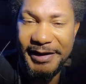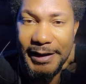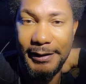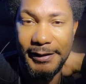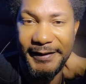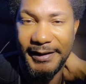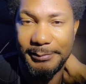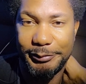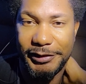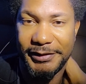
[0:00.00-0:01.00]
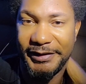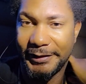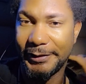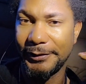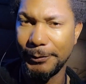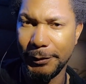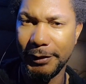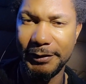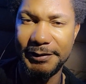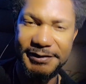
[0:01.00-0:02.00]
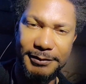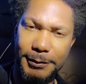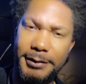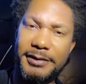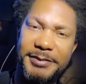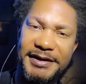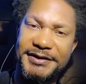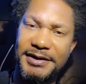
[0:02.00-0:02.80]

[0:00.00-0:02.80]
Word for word: down on the employee, you know, the workers, the worker bees.